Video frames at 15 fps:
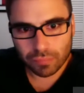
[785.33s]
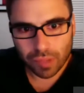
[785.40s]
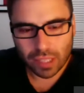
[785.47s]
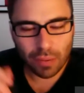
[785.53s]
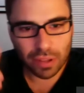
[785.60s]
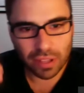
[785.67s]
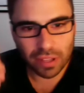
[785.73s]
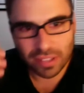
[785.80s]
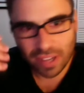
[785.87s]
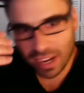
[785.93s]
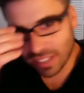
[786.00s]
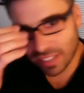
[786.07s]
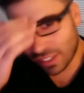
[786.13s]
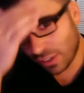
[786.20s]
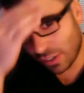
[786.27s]
Is that one of the
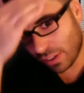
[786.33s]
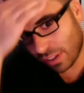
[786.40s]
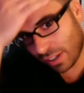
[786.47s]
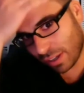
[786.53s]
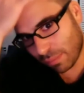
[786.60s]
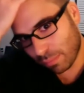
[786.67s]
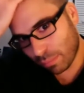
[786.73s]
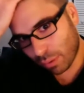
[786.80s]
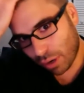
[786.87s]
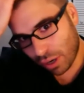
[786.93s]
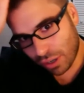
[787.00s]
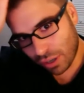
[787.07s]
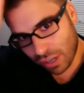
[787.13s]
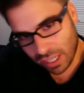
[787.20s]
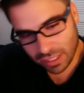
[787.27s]
ties that you think
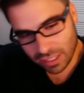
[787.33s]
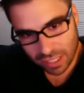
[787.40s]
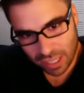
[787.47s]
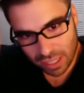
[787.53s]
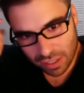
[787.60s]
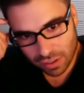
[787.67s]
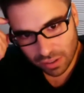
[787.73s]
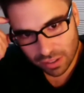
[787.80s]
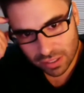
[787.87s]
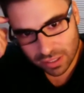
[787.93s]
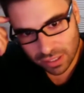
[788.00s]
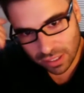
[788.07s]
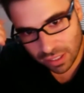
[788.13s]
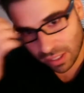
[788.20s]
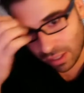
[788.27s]
brought you guys together?
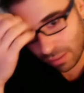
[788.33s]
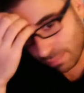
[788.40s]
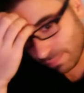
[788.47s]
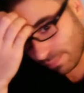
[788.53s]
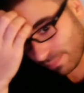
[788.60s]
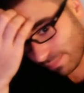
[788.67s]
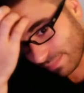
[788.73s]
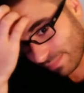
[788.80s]
Is the um,